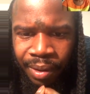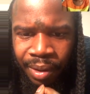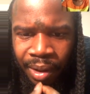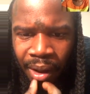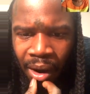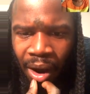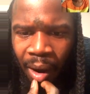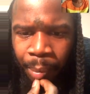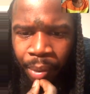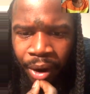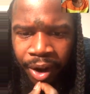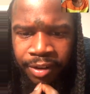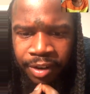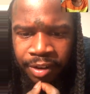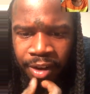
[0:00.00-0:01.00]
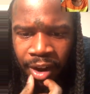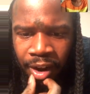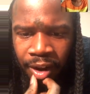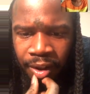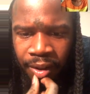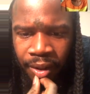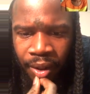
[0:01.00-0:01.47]
All praises, y'all.
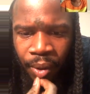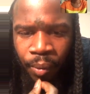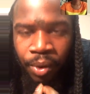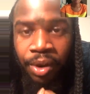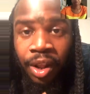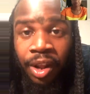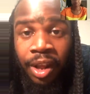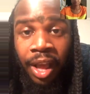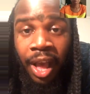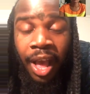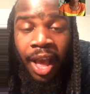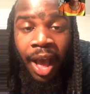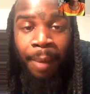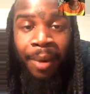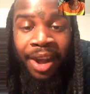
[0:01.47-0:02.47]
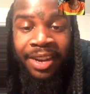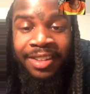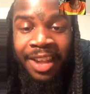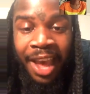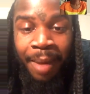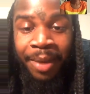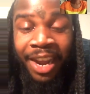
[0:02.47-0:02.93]
Well, look, I'm out of
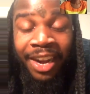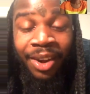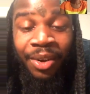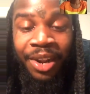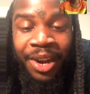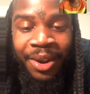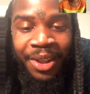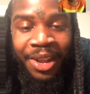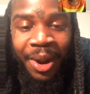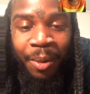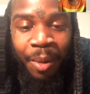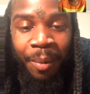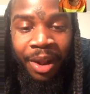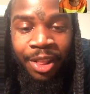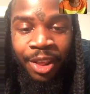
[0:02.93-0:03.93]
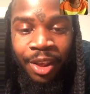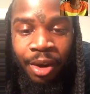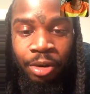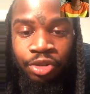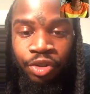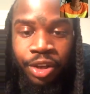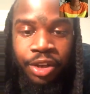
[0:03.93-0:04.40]
time. I gotta go get up with my
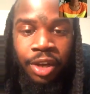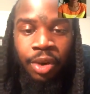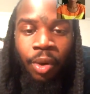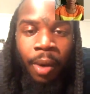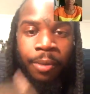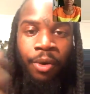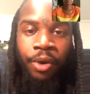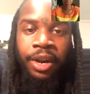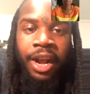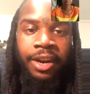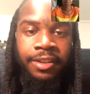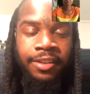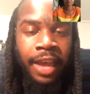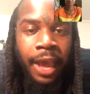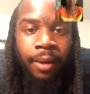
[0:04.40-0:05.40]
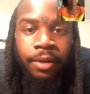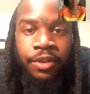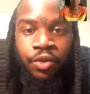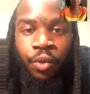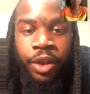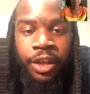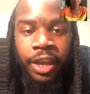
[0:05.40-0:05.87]
children. You know, I'm going out of town this
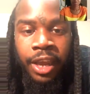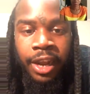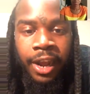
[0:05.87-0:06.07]
weekend.